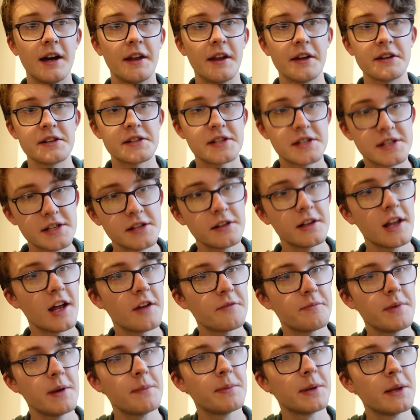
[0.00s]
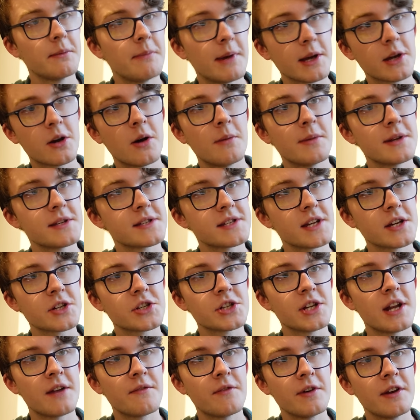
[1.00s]
And I still have people in my comments
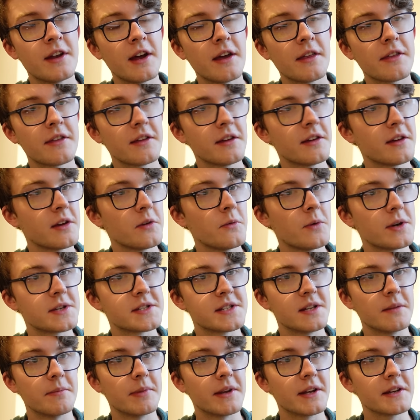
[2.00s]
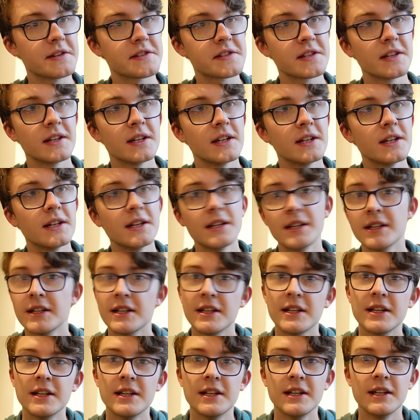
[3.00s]
section every day thinking we're siblings.
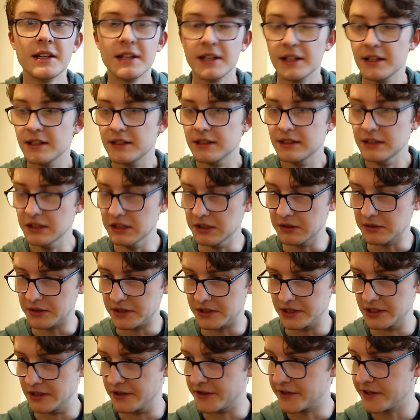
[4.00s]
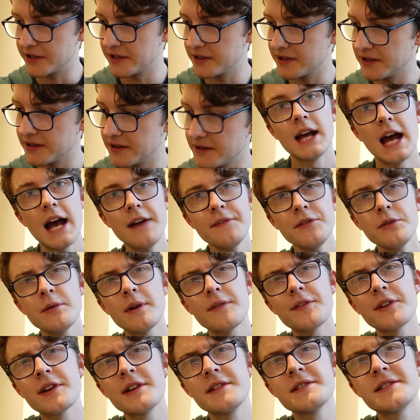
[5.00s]
Oh, God. Have you
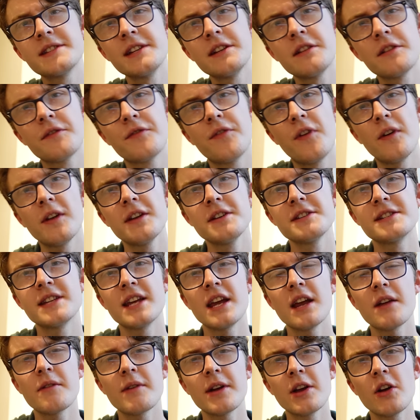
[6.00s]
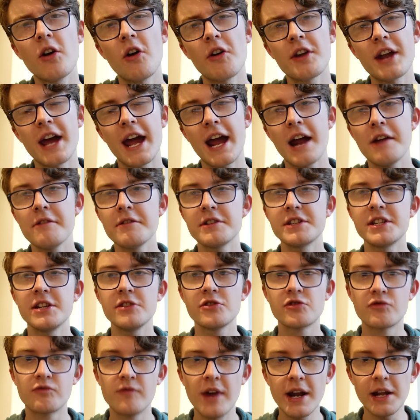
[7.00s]
ever considered volunteering on a
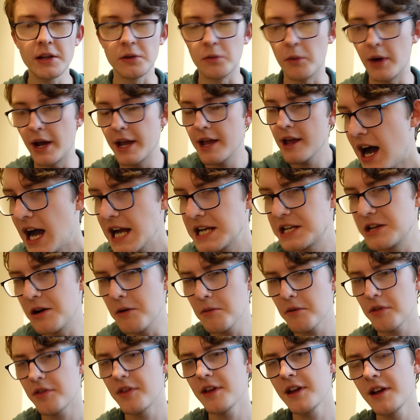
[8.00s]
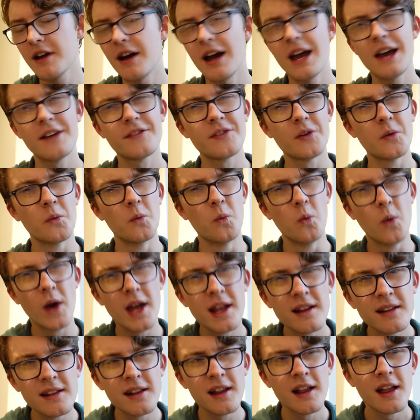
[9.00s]
heritage railway? I don't think I ever
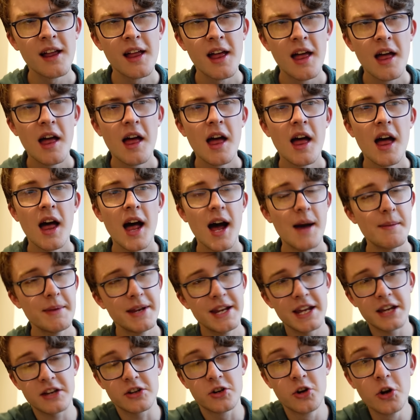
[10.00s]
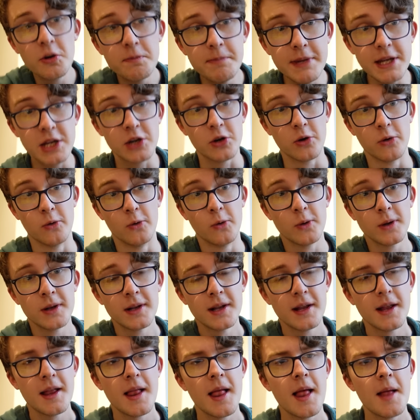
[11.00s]
will. I mean, it could be
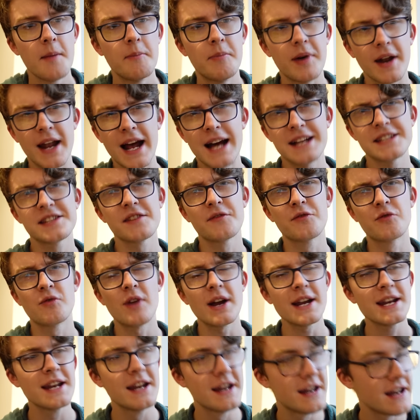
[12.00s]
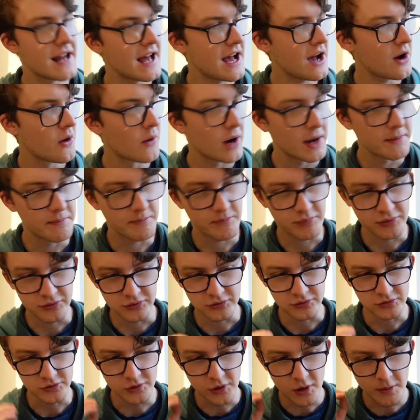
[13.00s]
cool, but as of right now, I
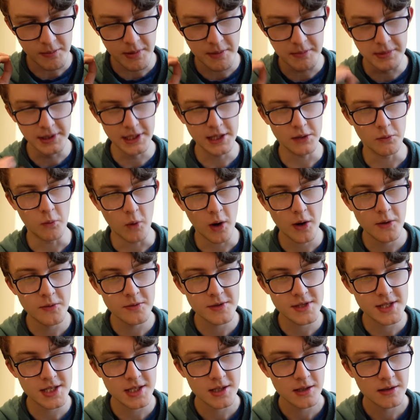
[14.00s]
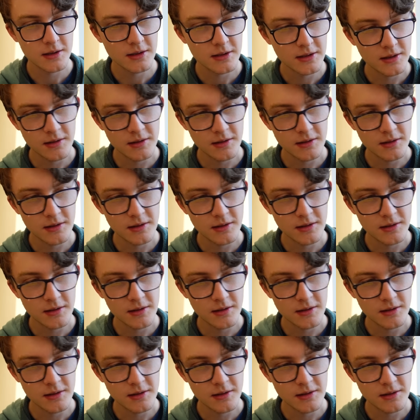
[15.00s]
probably won't.